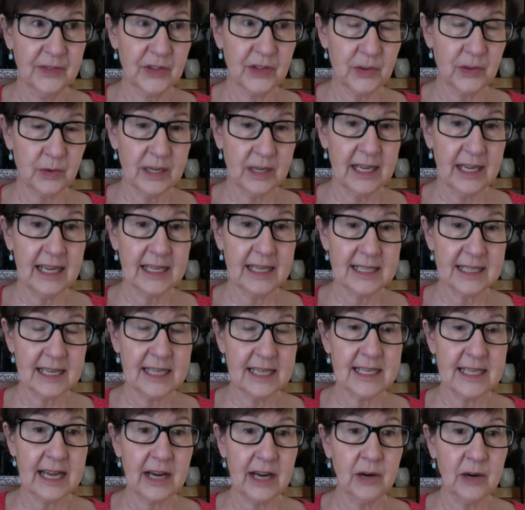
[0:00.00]
3
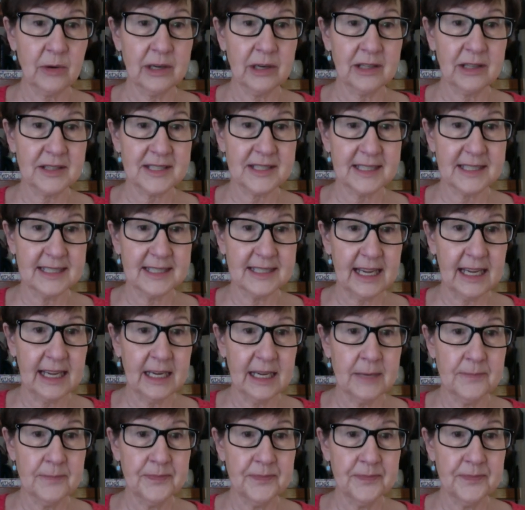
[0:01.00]
antidiarrheals a day.